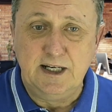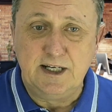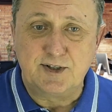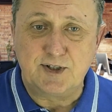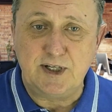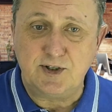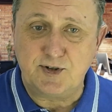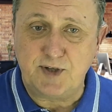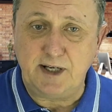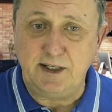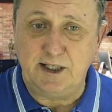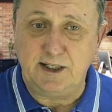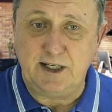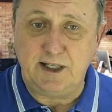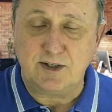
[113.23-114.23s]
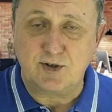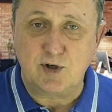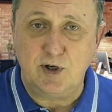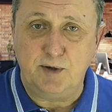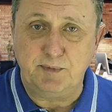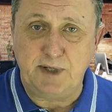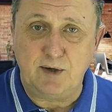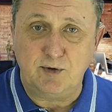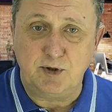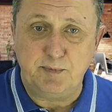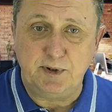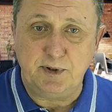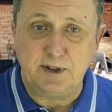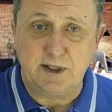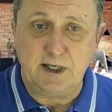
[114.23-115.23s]
Since then it has come down a
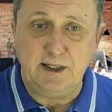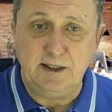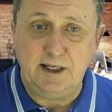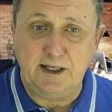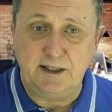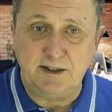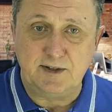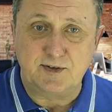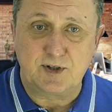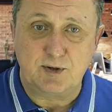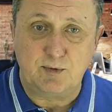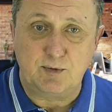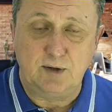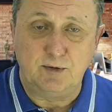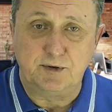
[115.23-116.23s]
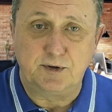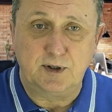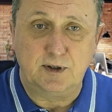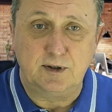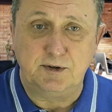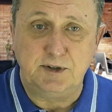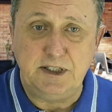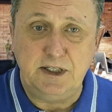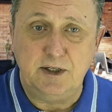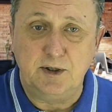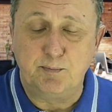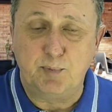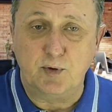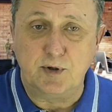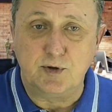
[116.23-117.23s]
bit again, and it's around the
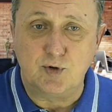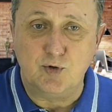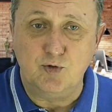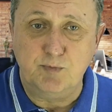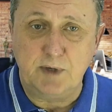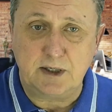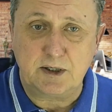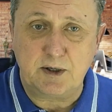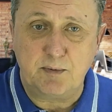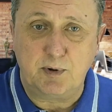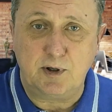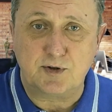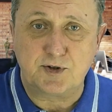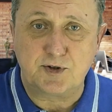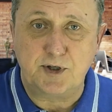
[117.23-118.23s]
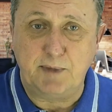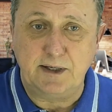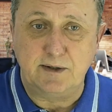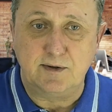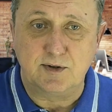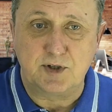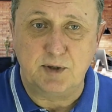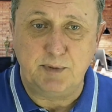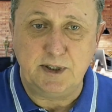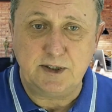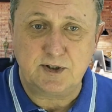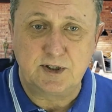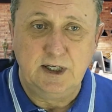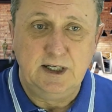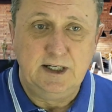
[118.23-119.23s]
0.2 mark, plus and minus a bit.